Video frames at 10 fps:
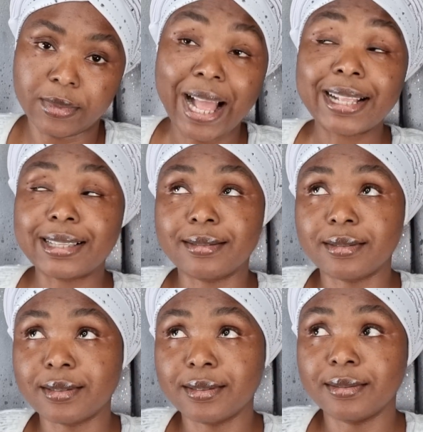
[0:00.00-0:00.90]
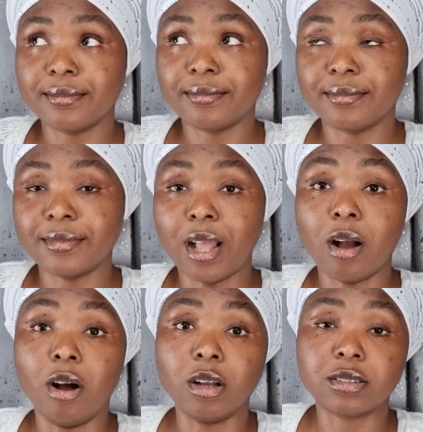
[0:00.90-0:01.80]
That I
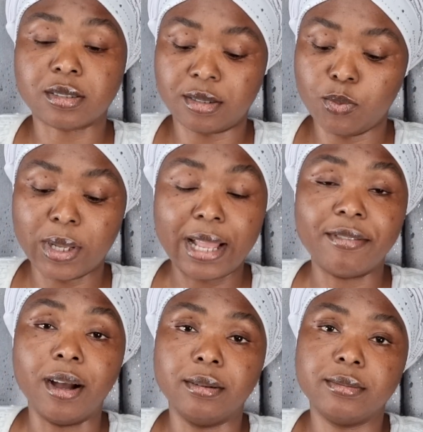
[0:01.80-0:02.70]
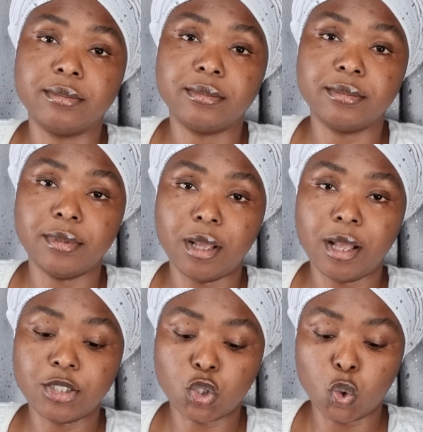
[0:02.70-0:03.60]
got whatever.
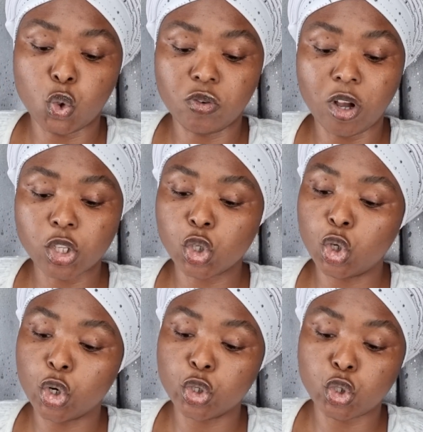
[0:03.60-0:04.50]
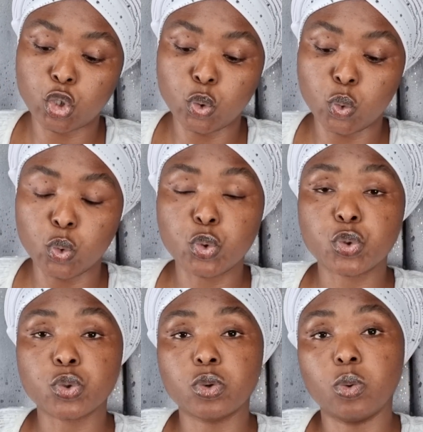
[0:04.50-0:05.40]
So you've got to learn to
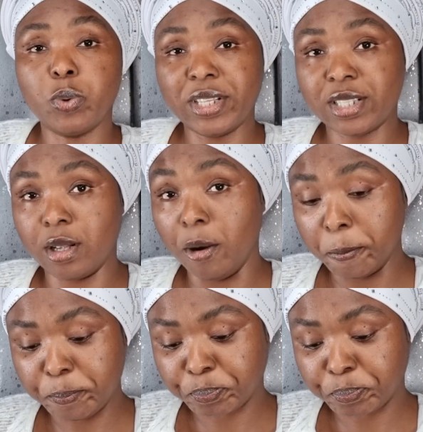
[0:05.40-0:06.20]
use wisdom.